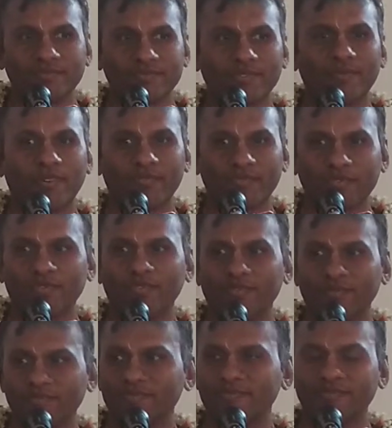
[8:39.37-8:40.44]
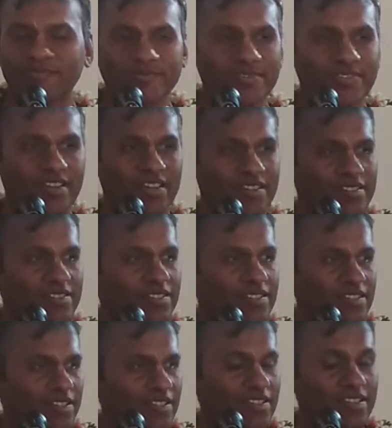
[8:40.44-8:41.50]
Some of you know. Okay.
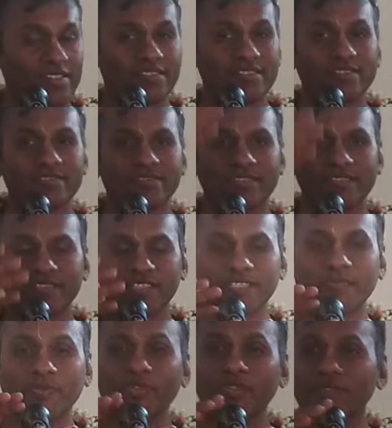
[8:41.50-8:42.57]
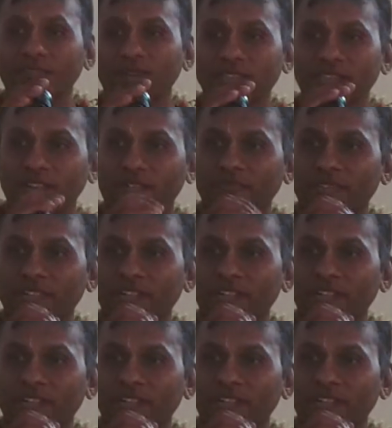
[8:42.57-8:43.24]
He is the spiritual master of